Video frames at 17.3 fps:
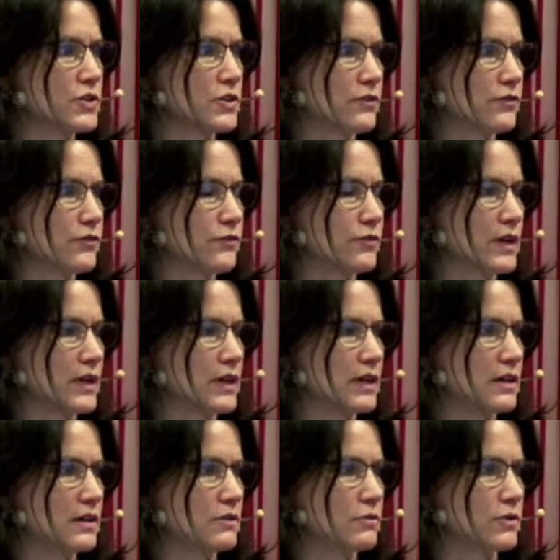of
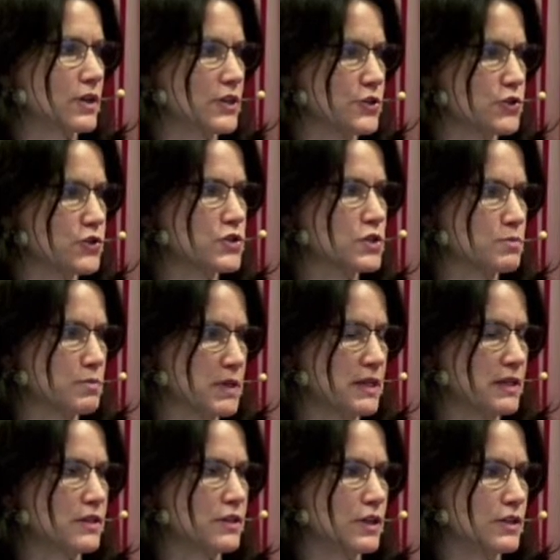
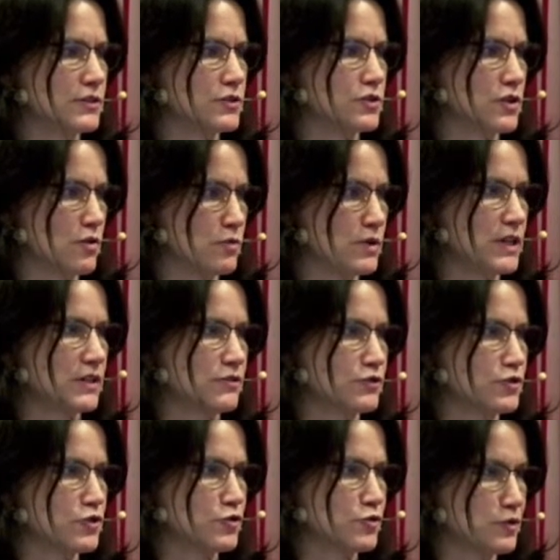Russian-speaking Estonian
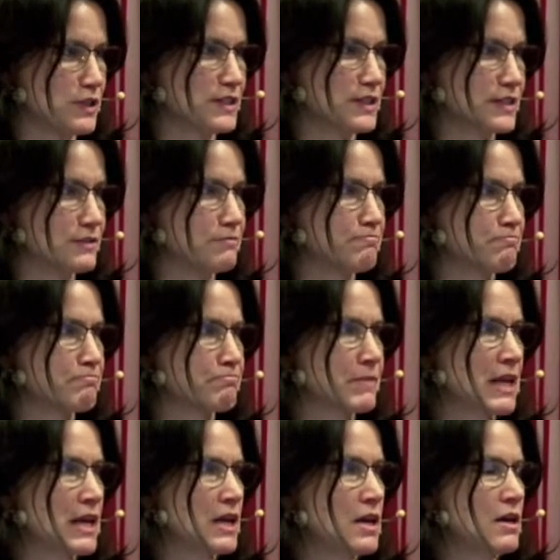students
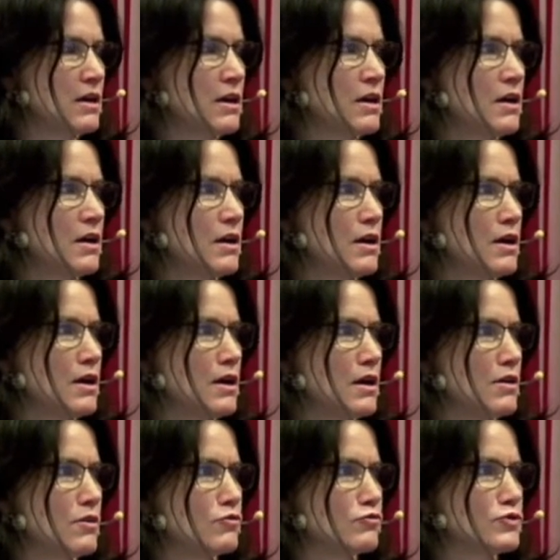
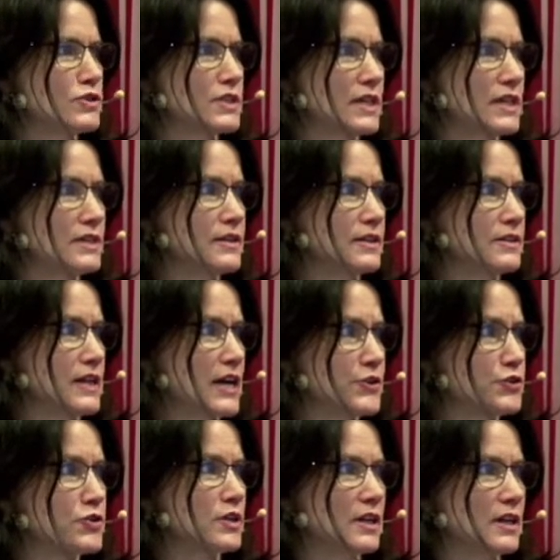who say that
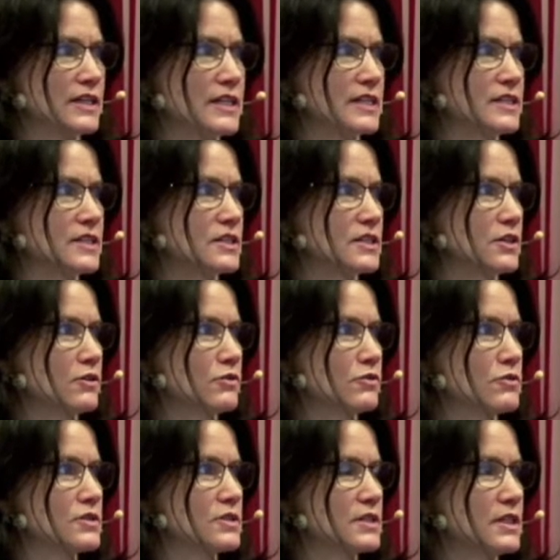national identity or
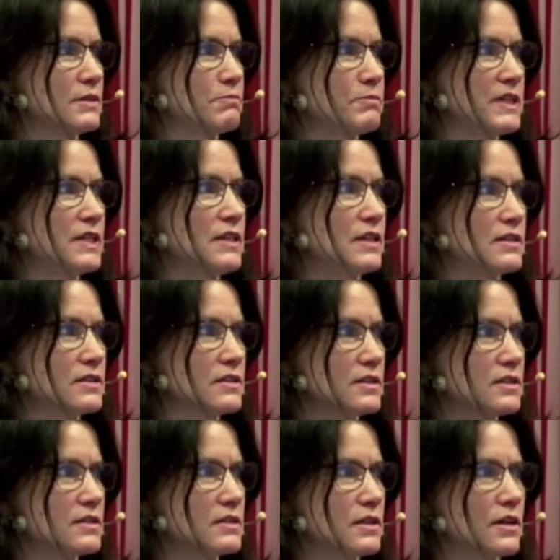being a
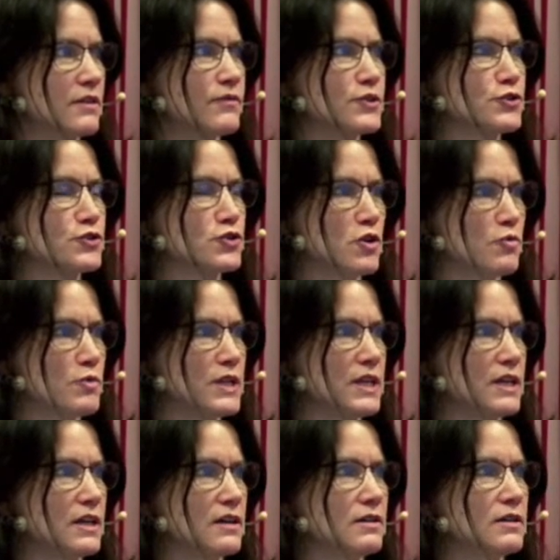citizen of
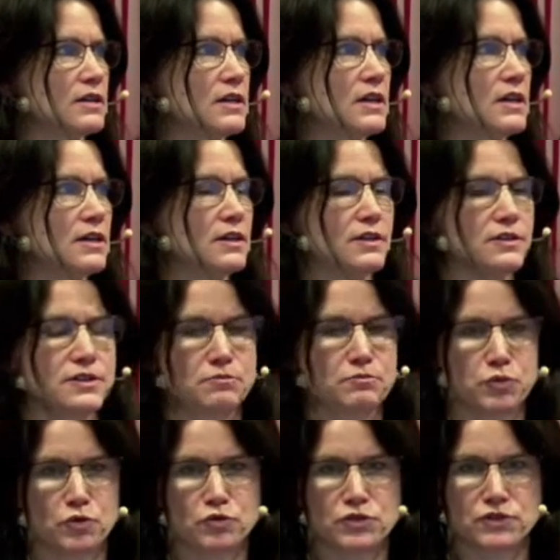Estonia is
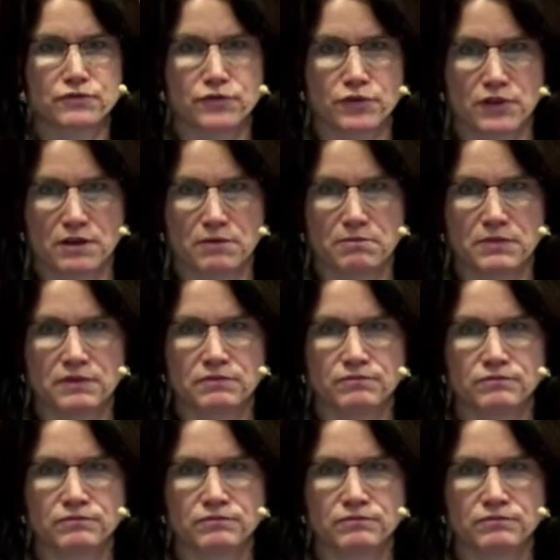important for them,